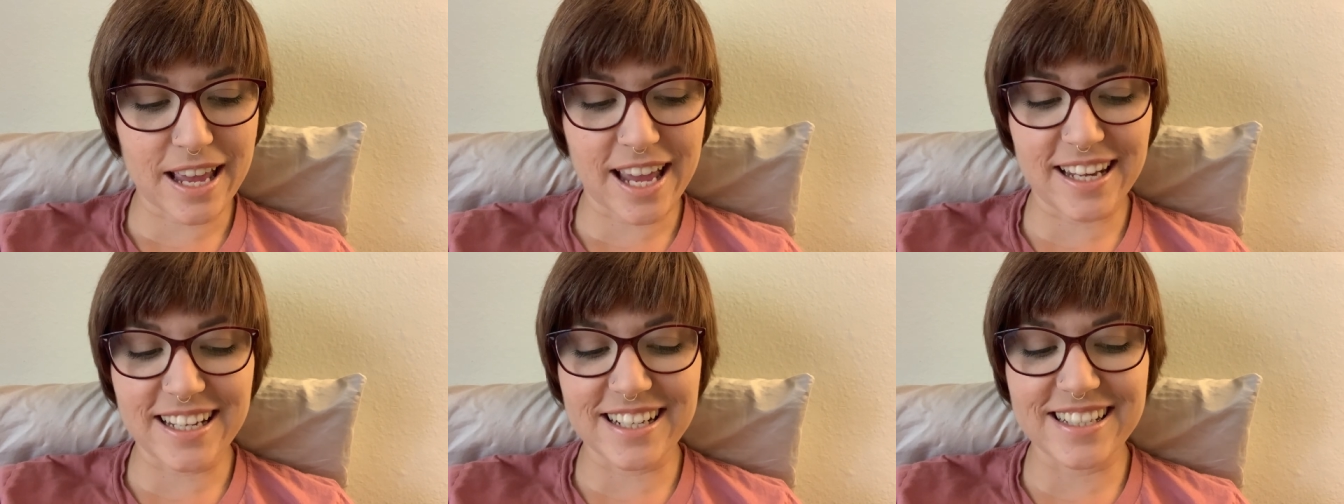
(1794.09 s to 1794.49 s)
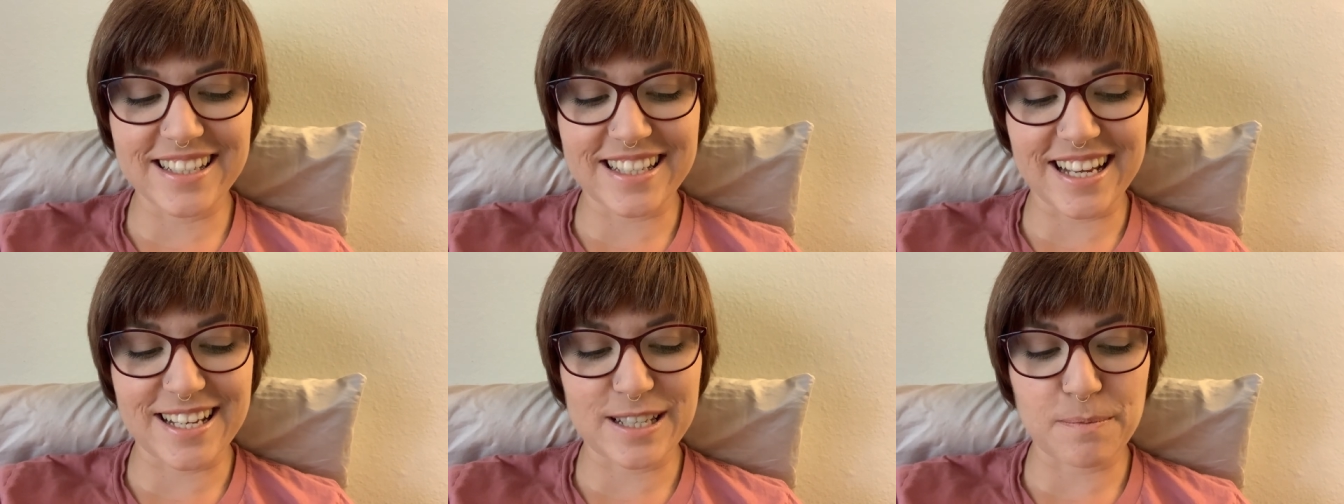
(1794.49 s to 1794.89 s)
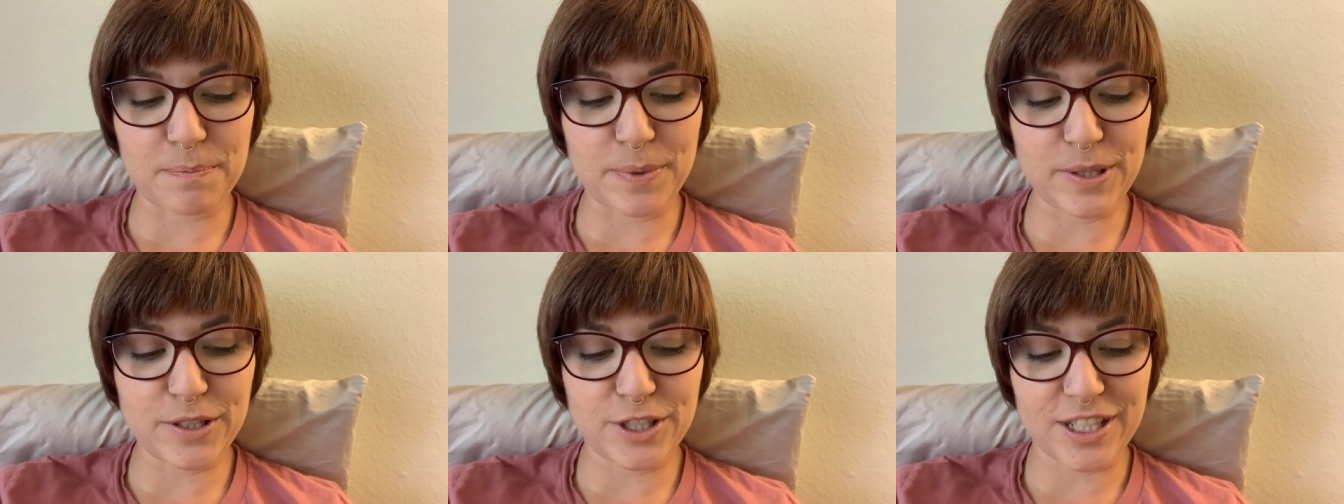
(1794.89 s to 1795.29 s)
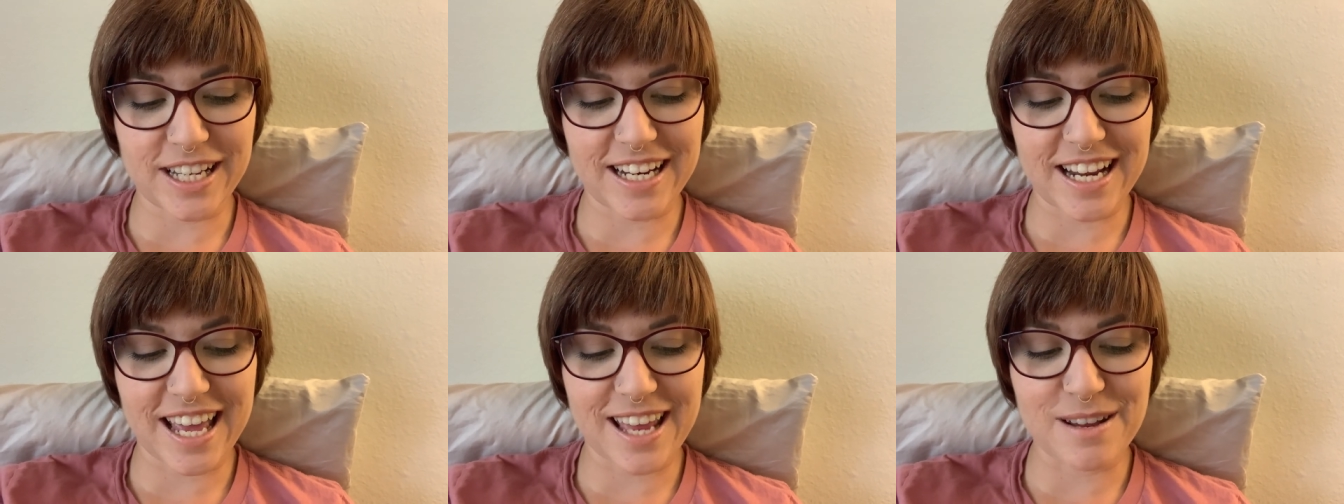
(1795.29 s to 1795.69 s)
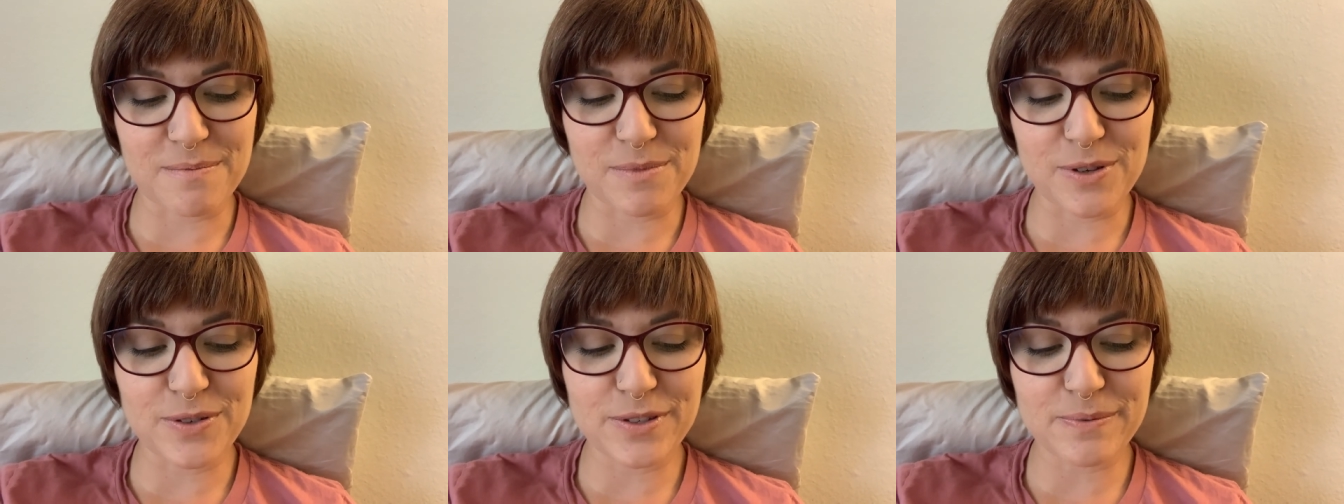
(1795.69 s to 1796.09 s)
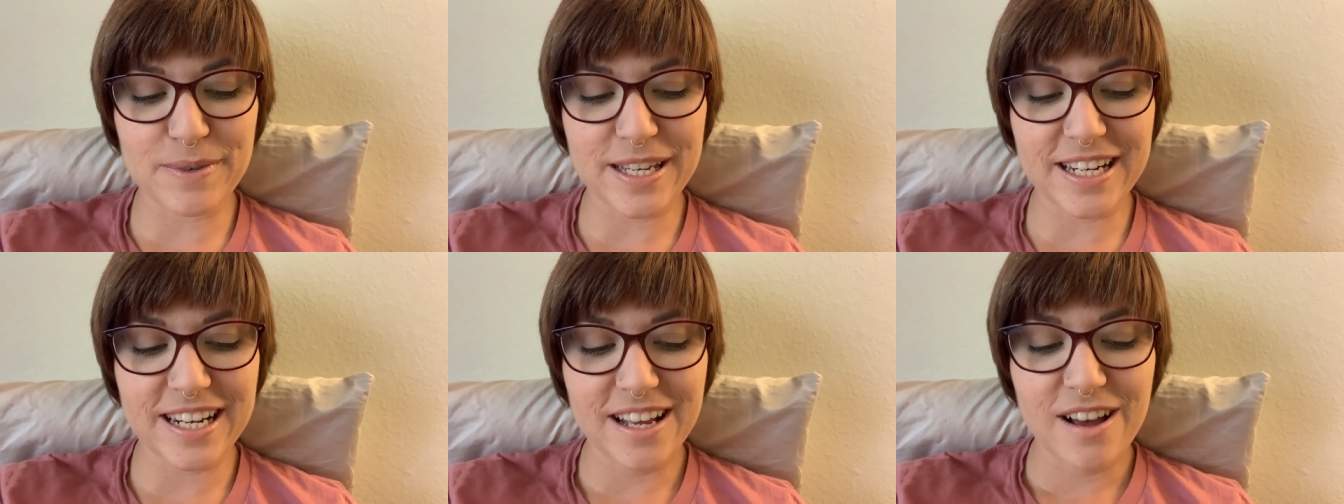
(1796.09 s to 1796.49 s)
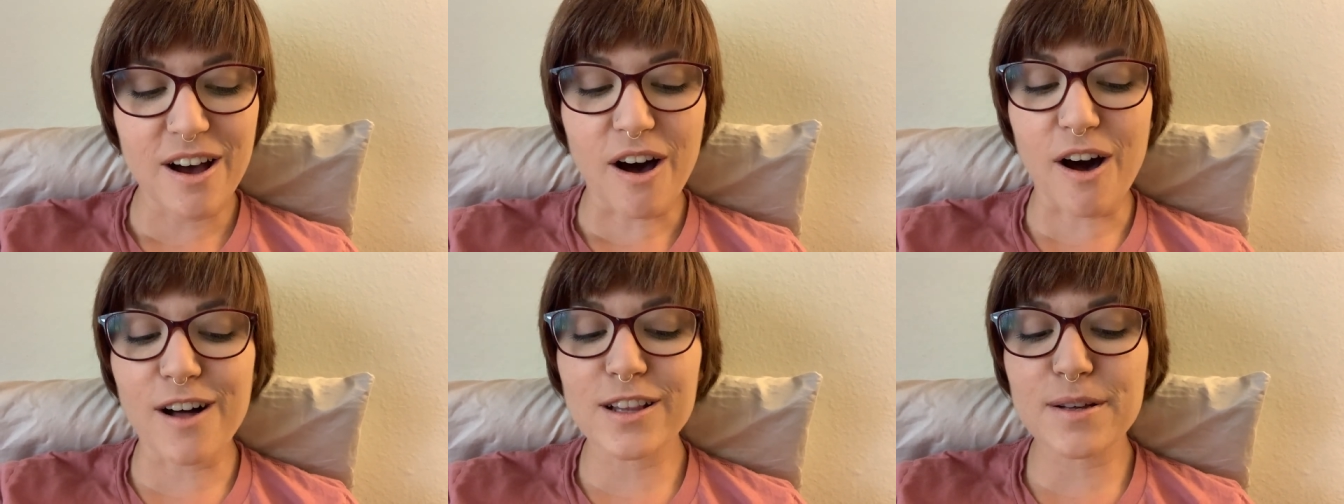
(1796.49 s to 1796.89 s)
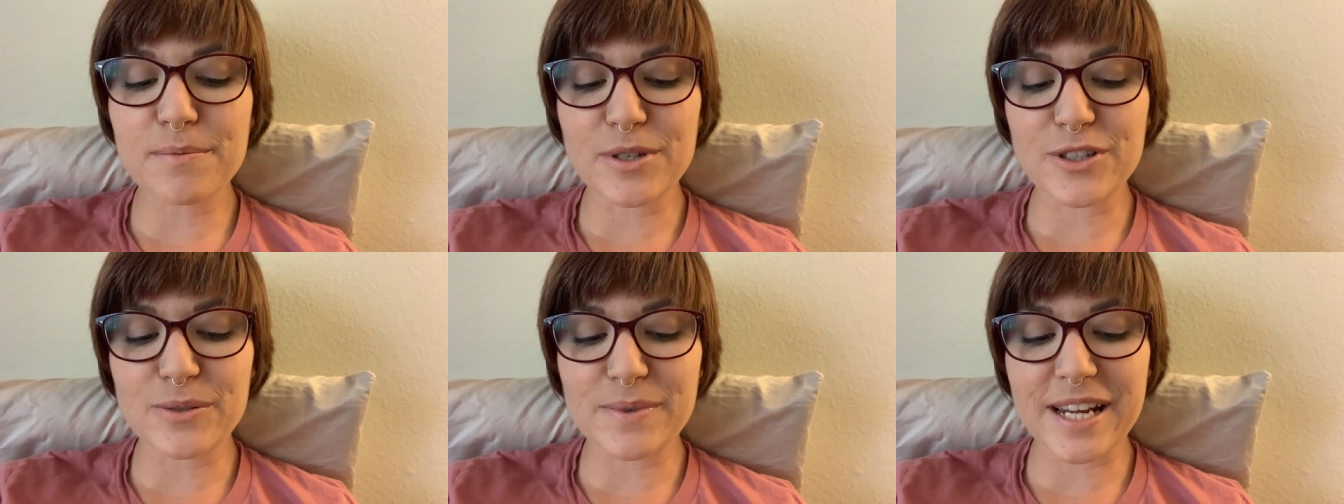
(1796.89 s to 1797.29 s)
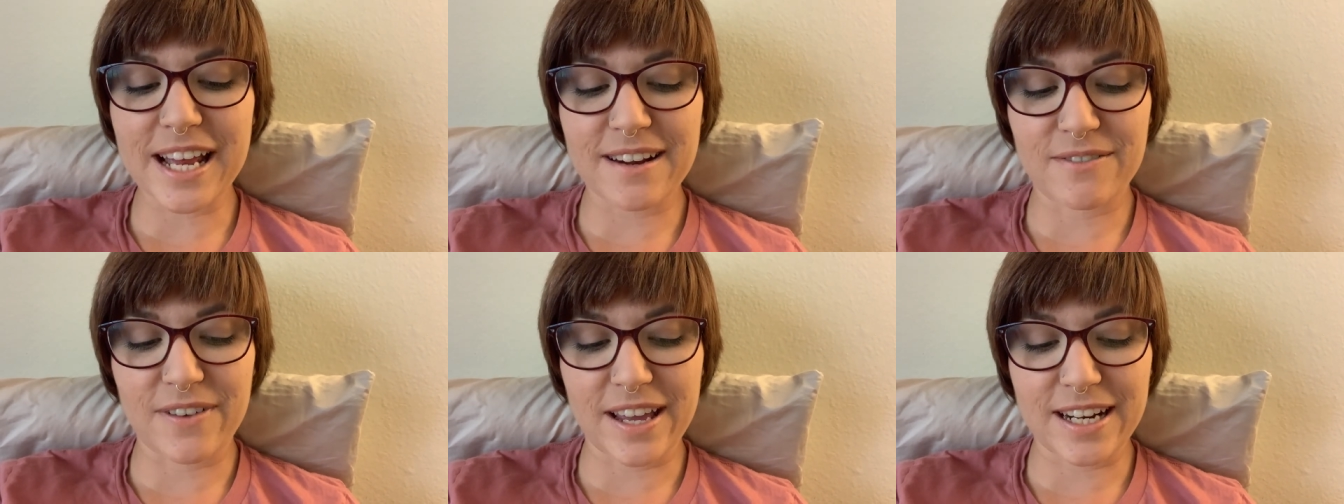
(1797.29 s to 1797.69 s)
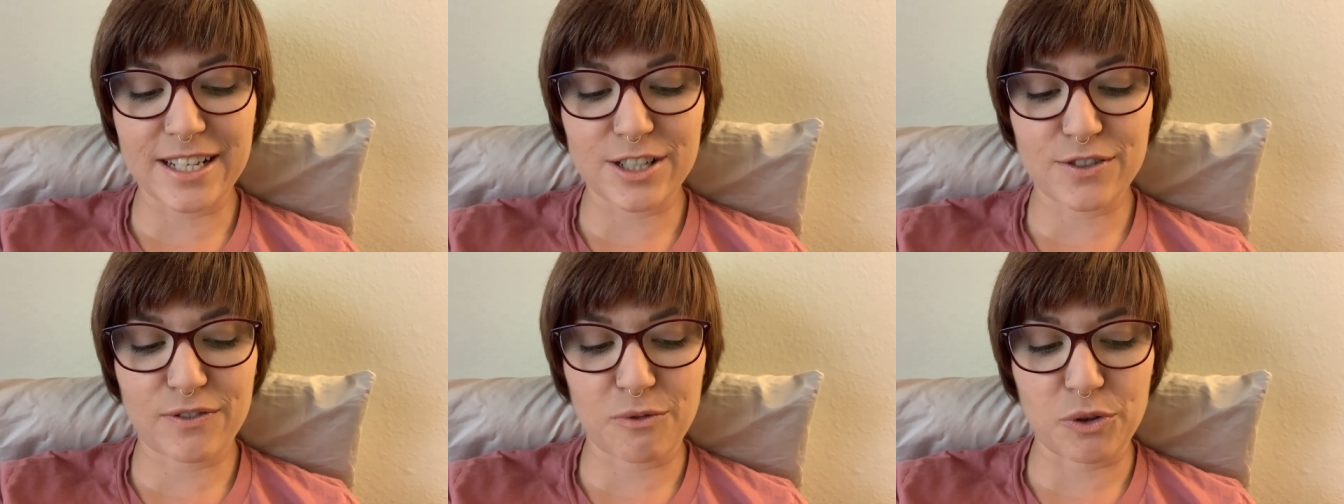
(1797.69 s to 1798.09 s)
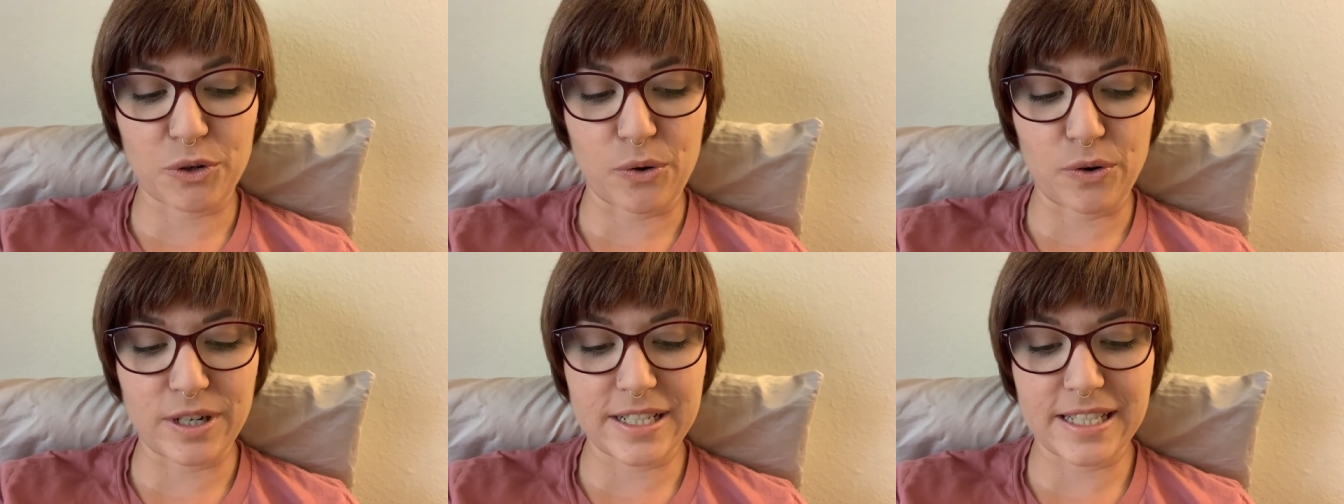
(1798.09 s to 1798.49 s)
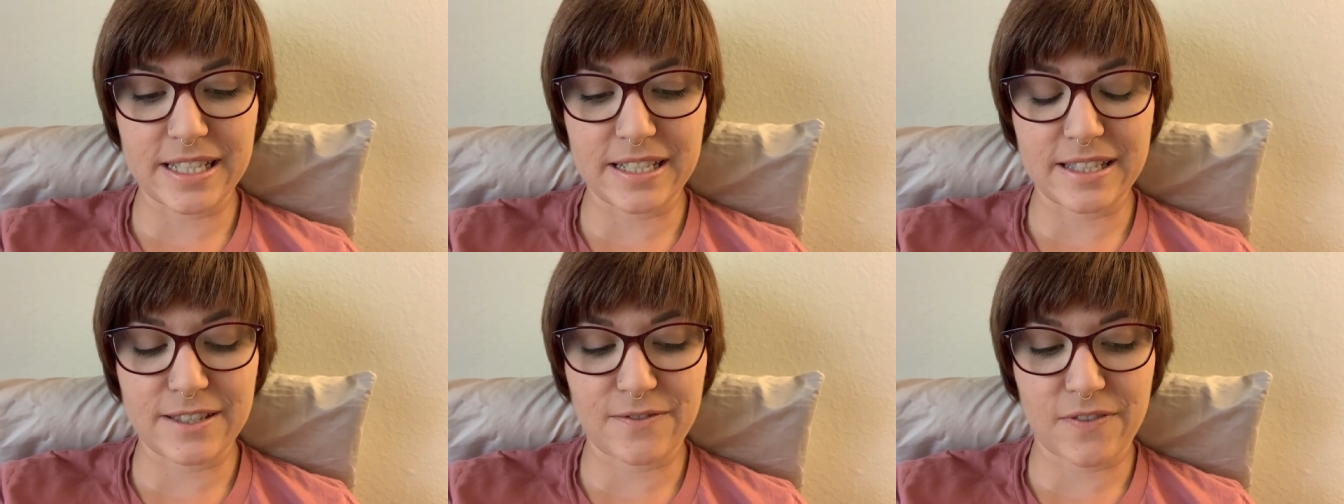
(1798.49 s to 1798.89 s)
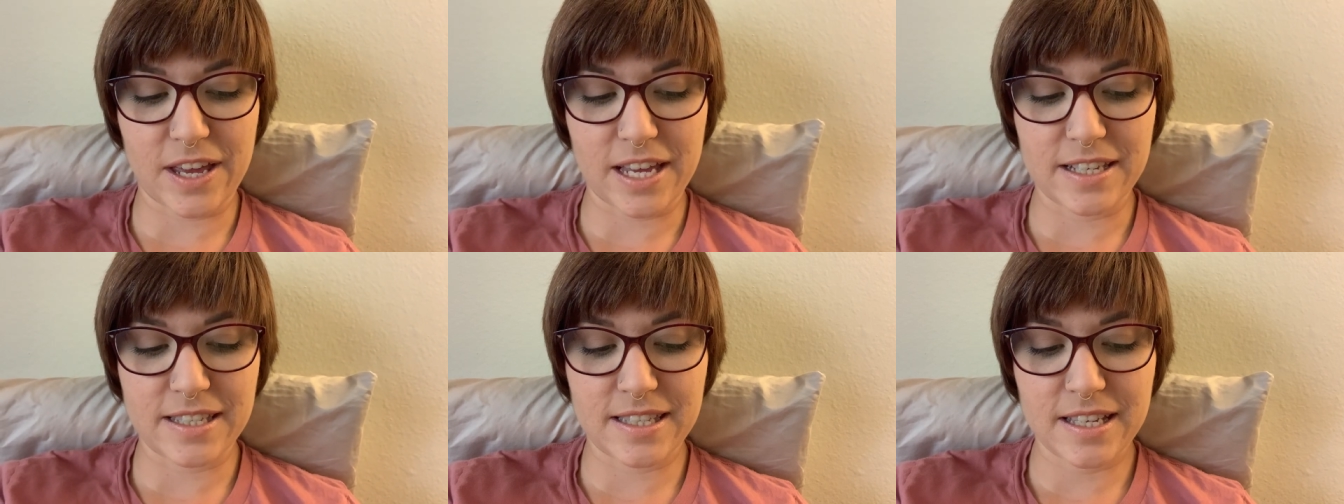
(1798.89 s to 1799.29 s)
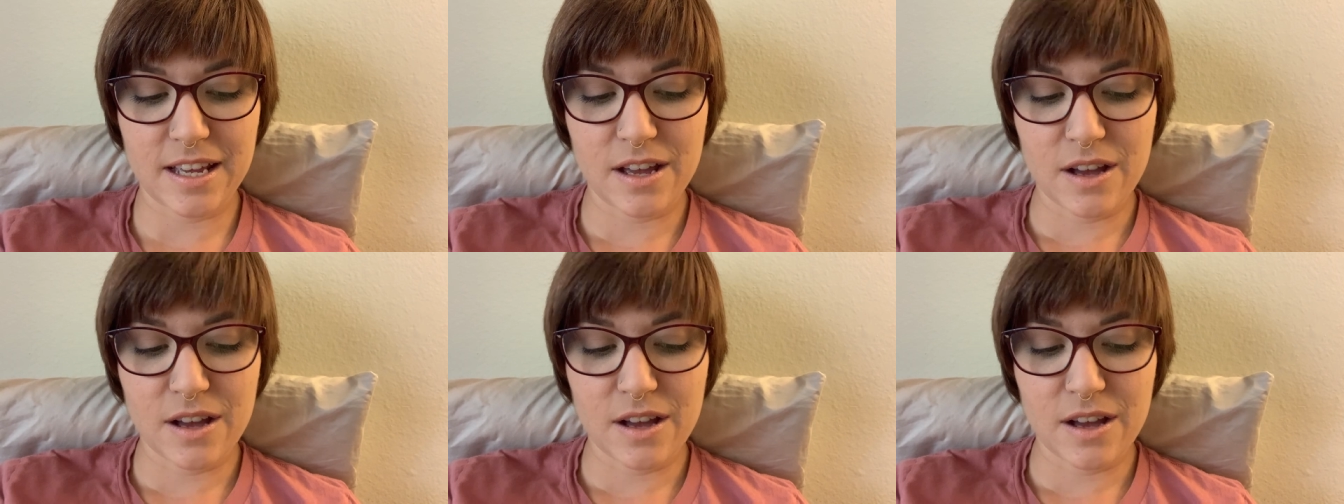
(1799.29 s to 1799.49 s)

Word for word: Aedion says, Bullshit, an amusement, all amusement had vanished from the courtesan's face.